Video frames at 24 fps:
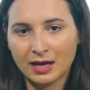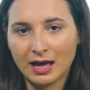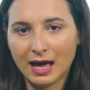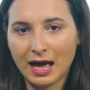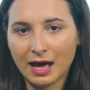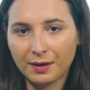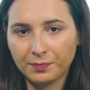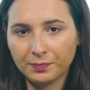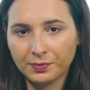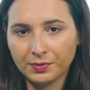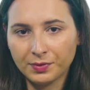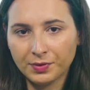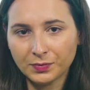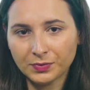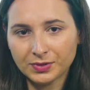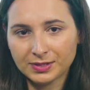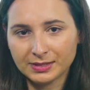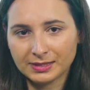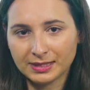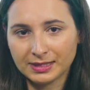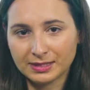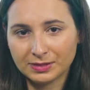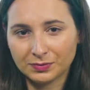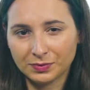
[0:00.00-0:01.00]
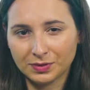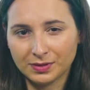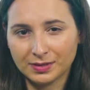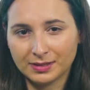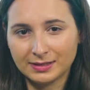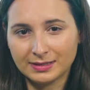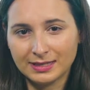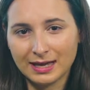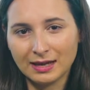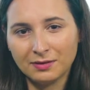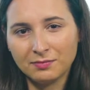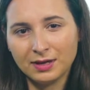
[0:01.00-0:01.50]
Apple was hit with a
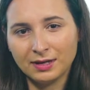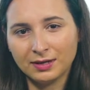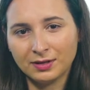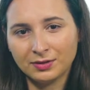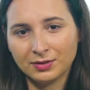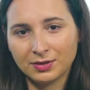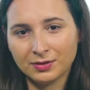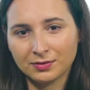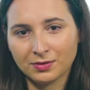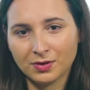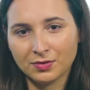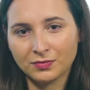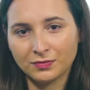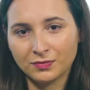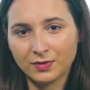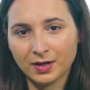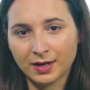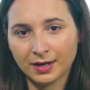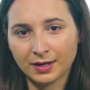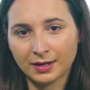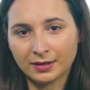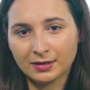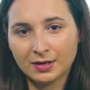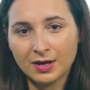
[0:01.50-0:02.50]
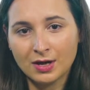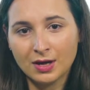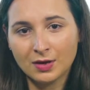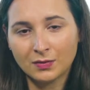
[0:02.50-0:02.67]
10 million euro fine,